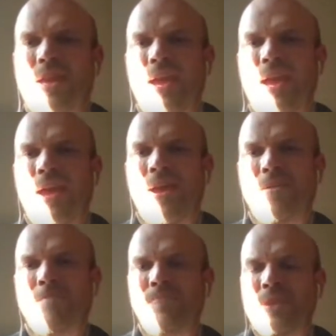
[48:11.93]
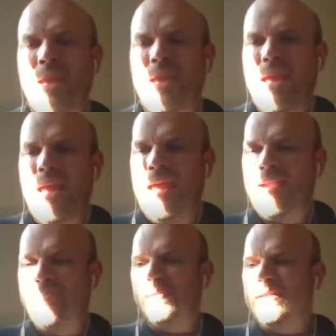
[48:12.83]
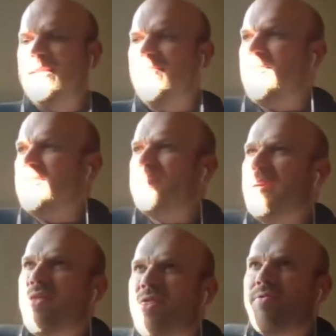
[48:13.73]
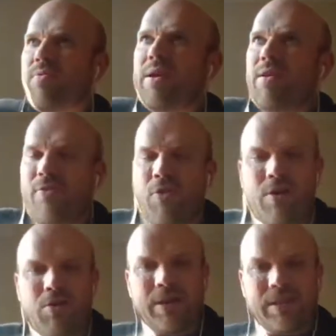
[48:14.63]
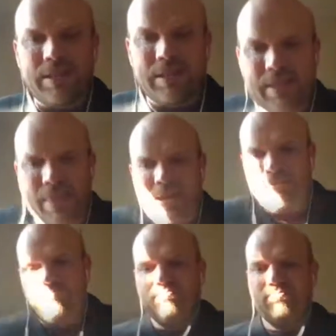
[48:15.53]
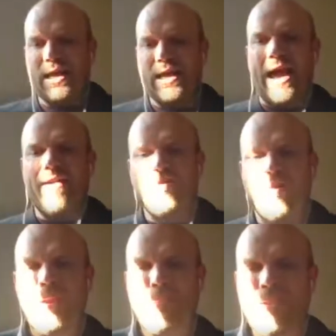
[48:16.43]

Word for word: Um, and I believe there's about three or four courses that have quite a bit